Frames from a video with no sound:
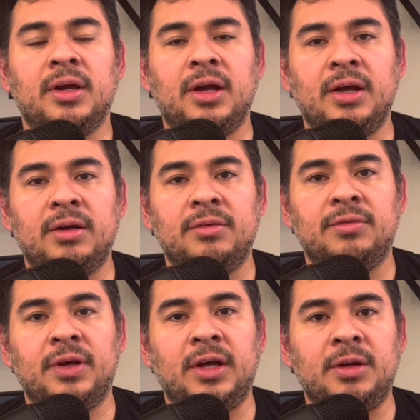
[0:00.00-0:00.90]

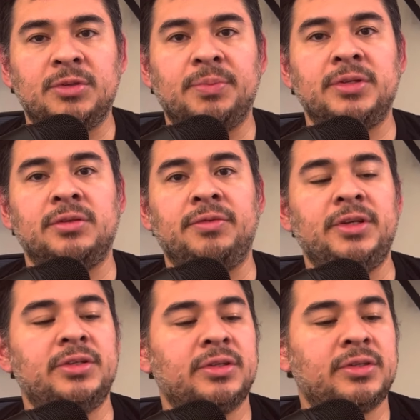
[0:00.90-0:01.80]
of special
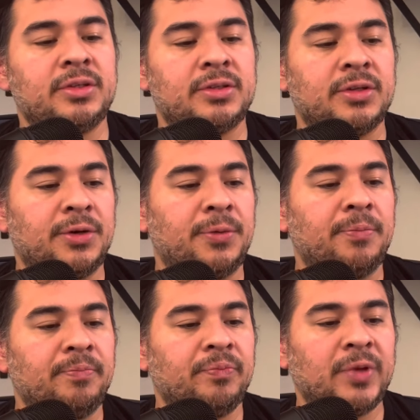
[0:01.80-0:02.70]
features. So
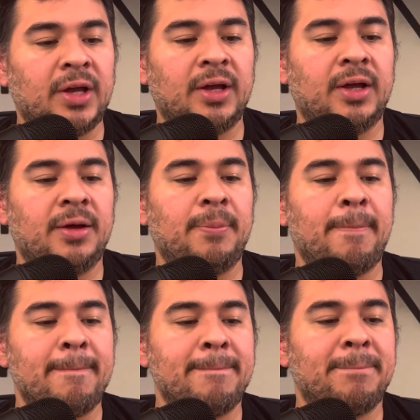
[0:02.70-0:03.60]

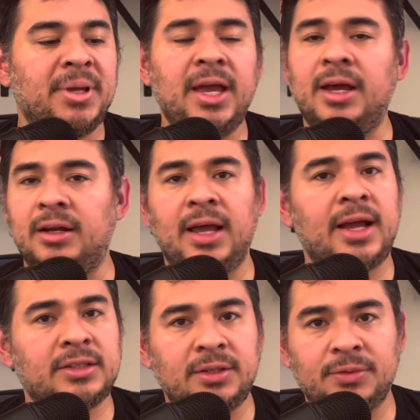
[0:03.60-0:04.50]

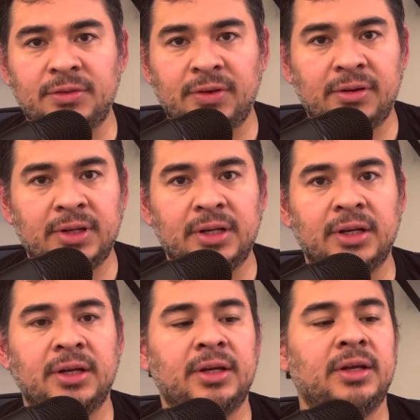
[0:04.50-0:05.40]
acting was very
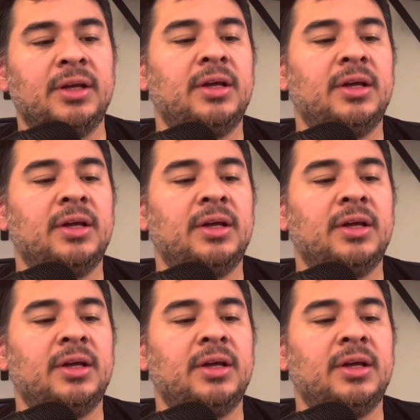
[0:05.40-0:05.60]
good.